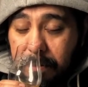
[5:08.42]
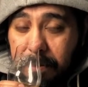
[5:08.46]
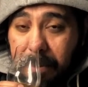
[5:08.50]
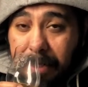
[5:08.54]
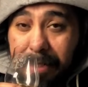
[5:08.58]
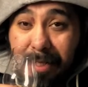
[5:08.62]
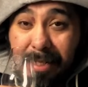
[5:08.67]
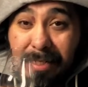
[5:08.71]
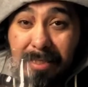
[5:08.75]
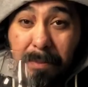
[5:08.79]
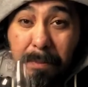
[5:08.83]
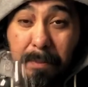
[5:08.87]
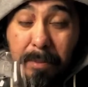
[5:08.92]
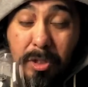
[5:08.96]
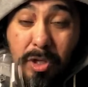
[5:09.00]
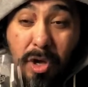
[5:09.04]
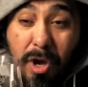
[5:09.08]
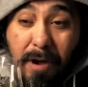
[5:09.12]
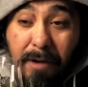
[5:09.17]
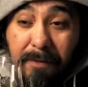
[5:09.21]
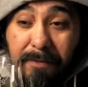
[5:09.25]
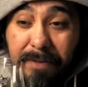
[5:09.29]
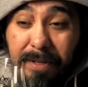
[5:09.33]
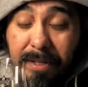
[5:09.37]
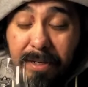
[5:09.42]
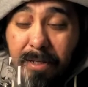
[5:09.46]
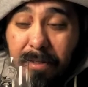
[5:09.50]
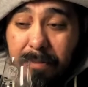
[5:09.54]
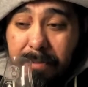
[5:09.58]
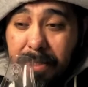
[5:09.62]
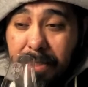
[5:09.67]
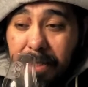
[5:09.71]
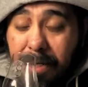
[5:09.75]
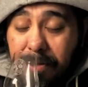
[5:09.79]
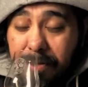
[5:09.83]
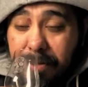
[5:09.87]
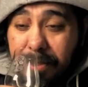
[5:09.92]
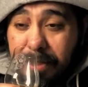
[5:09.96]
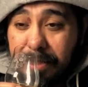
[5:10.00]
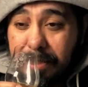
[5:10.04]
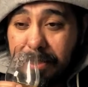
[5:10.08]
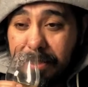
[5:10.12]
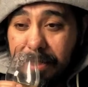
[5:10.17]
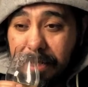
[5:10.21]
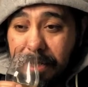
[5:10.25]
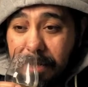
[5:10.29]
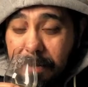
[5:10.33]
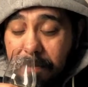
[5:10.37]
I get some toffee coming out
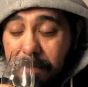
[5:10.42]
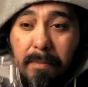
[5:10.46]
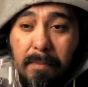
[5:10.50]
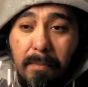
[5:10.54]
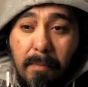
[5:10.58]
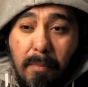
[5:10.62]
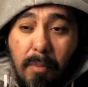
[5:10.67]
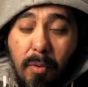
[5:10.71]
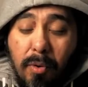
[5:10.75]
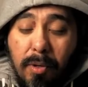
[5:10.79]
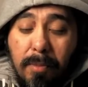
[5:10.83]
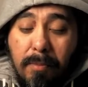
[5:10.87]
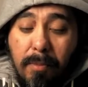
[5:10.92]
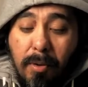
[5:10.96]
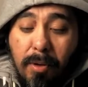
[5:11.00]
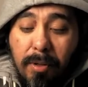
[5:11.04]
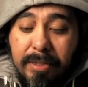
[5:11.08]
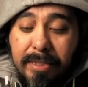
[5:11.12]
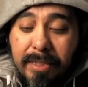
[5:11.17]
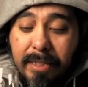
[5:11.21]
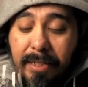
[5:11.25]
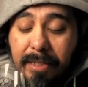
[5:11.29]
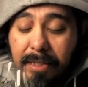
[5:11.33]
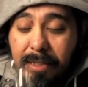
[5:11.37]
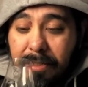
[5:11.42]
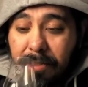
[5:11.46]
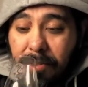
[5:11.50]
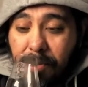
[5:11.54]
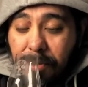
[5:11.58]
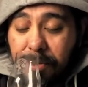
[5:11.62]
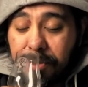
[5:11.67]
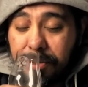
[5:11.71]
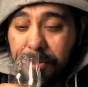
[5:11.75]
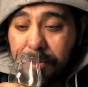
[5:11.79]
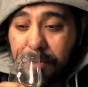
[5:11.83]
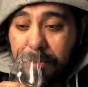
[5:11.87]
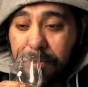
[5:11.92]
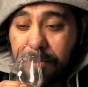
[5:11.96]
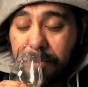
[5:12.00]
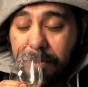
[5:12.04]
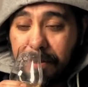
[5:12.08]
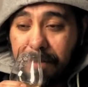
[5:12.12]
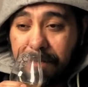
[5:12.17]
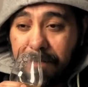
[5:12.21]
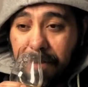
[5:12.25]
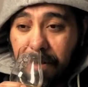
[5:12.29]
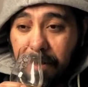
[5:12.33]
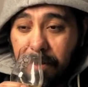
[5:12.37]
this time. More maltiness also
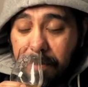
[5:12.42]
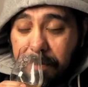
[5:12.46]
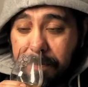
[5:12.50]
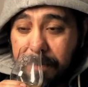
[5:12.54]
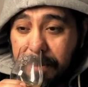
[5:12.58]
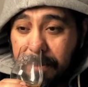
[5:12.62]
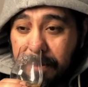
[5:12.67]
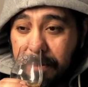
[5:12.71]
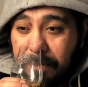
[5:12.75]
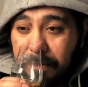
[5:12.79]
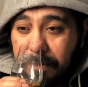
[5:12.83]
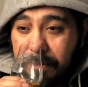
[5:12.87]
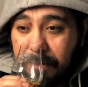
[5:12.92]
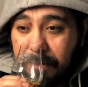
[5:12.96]
developing.